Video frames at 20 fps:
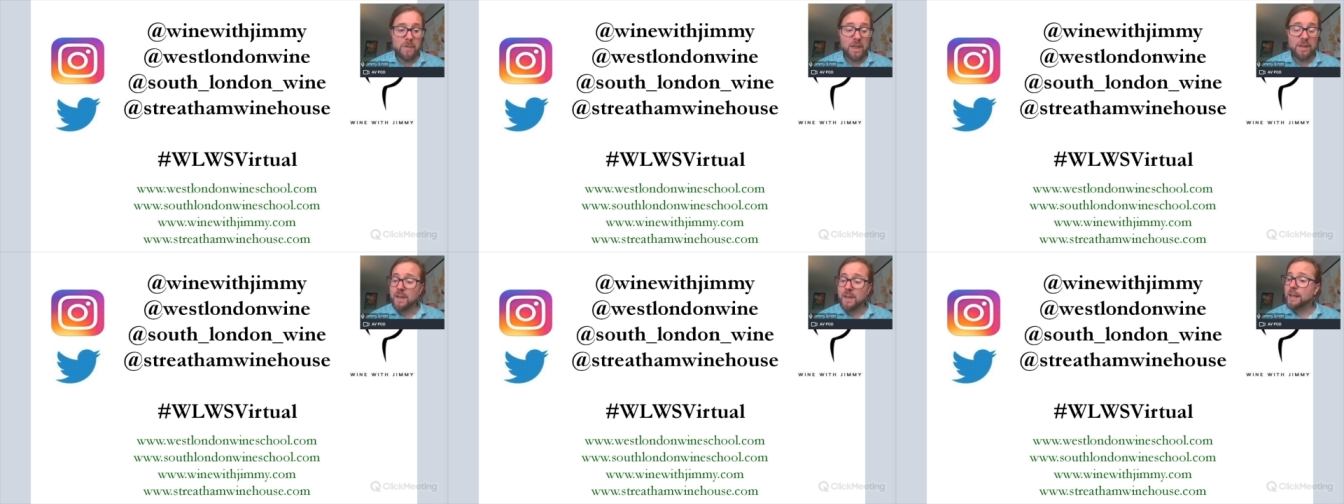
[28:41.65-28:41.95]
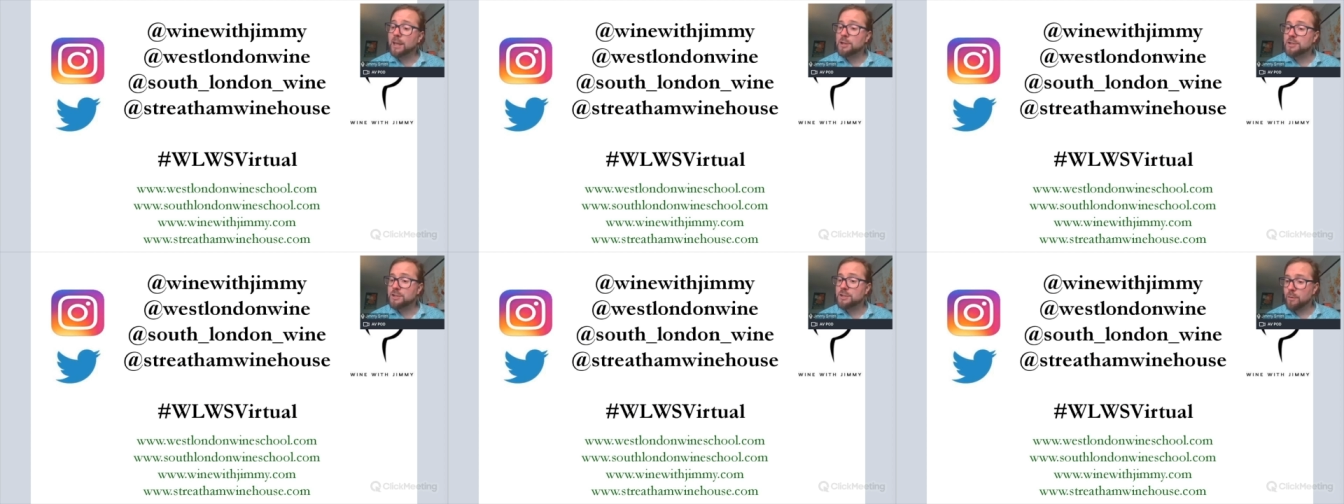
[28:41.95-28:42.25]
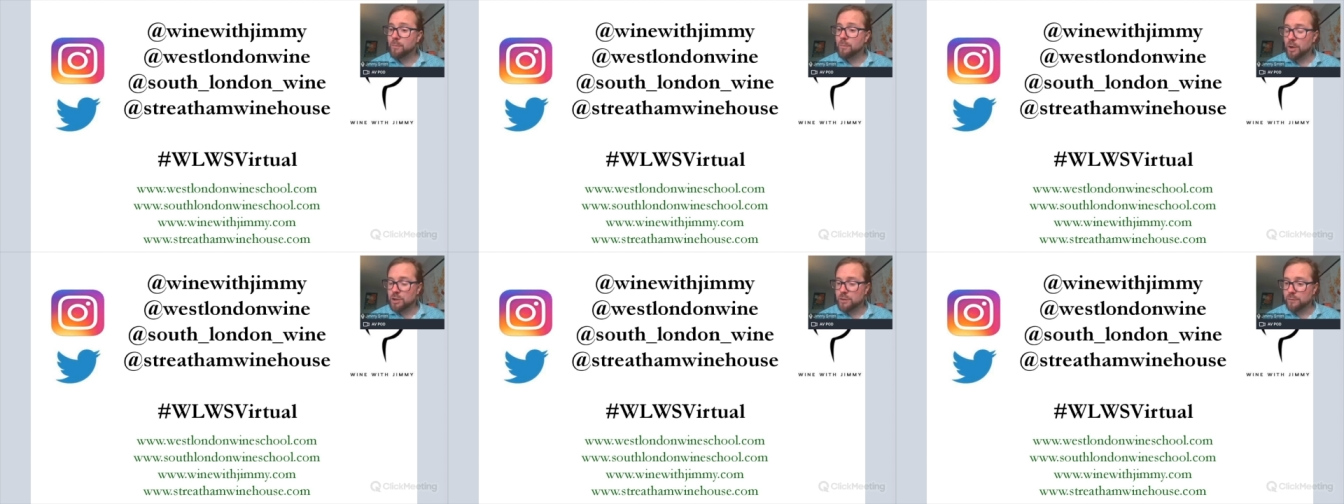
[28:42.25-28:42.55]
Thank you
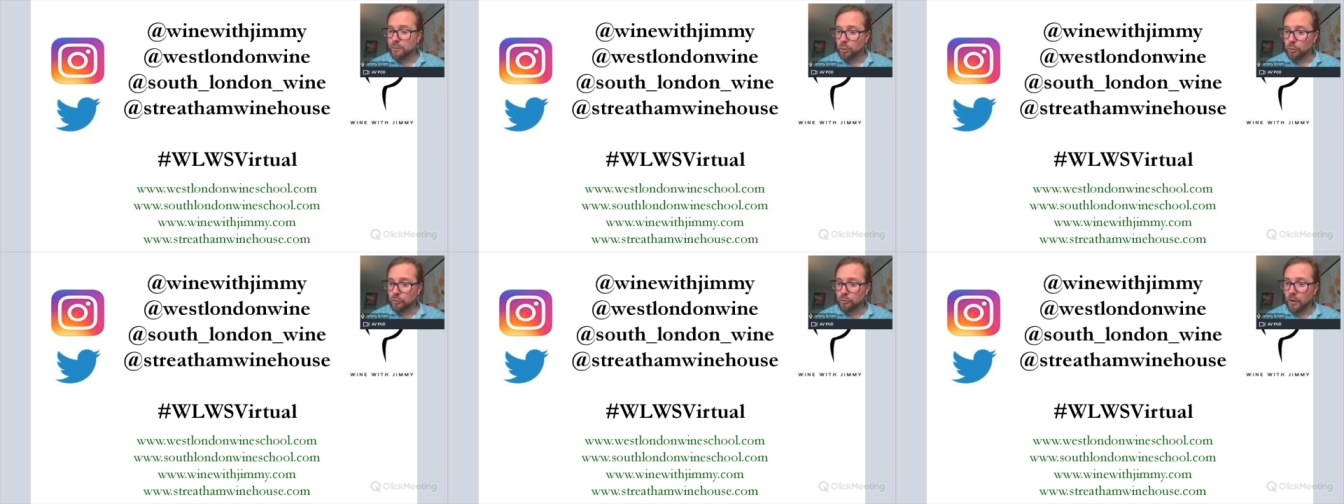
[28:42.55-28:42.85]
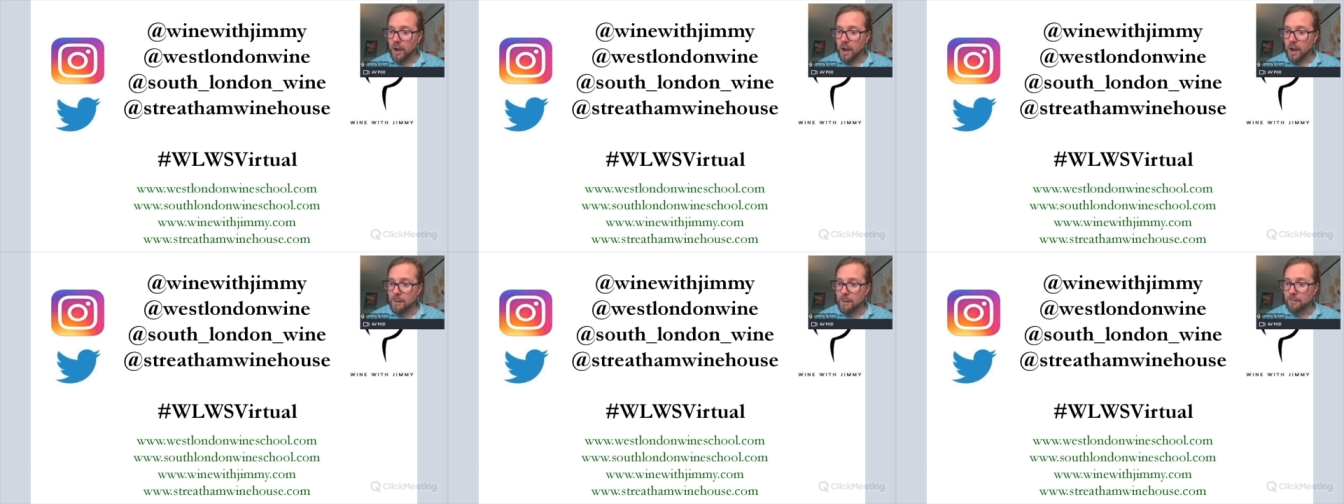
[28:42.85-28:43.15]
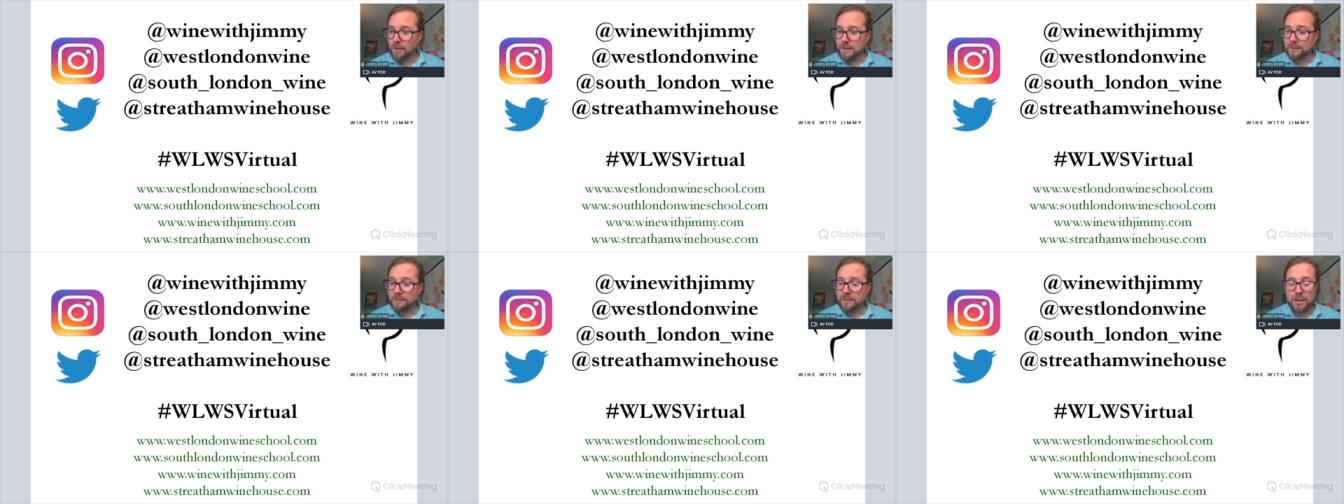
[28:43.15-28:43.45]
so much for your
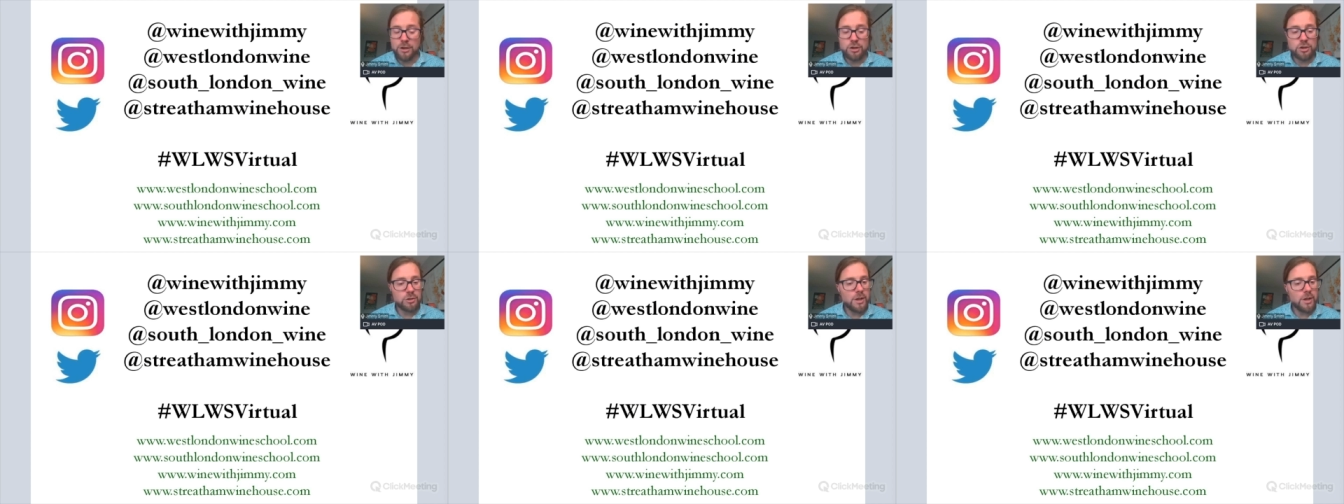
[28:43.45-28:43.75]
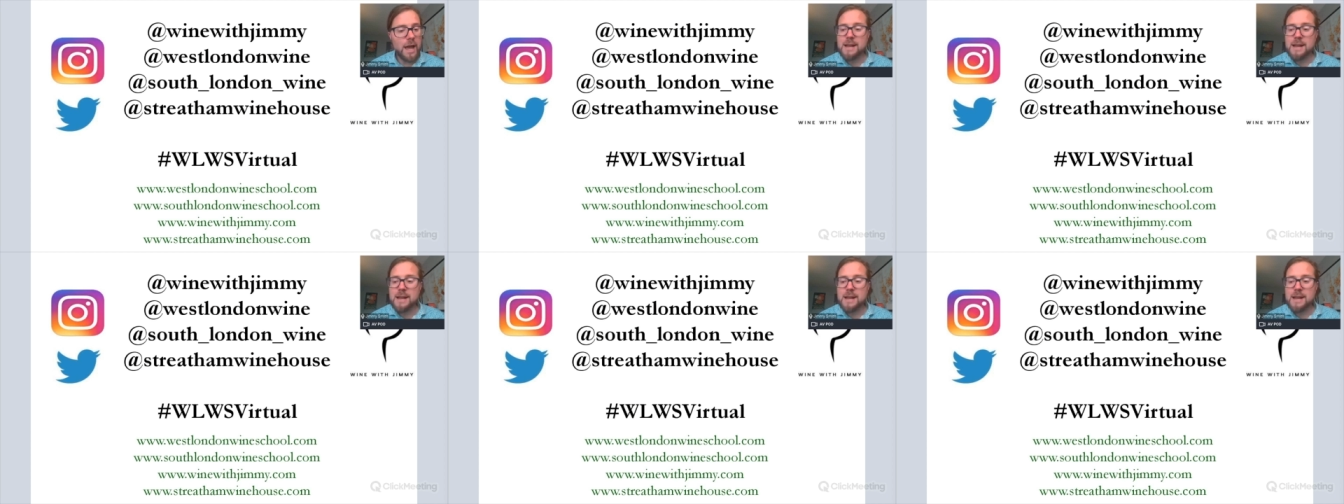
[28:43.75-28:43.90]
time and attention.